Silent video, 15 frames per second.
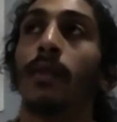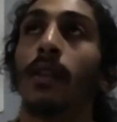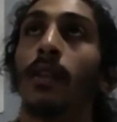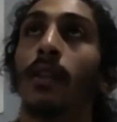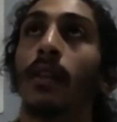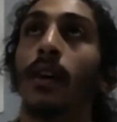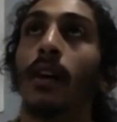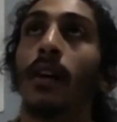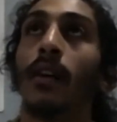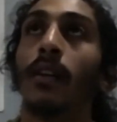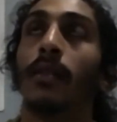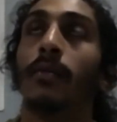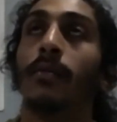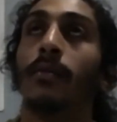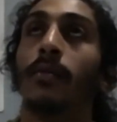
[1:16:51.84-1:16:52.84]
um,
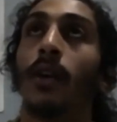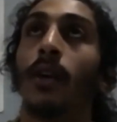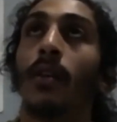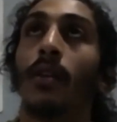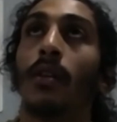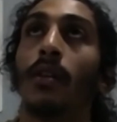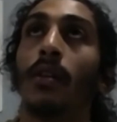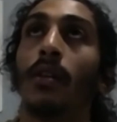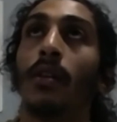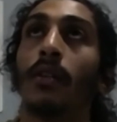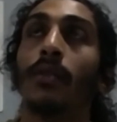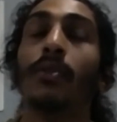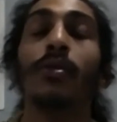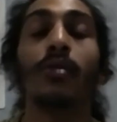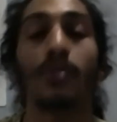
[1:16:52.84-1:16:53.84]
neutralize
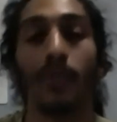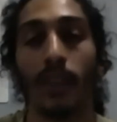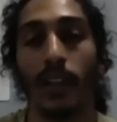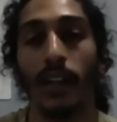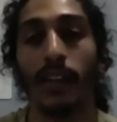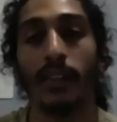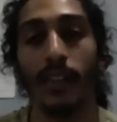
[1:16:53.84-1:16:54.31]
neutralize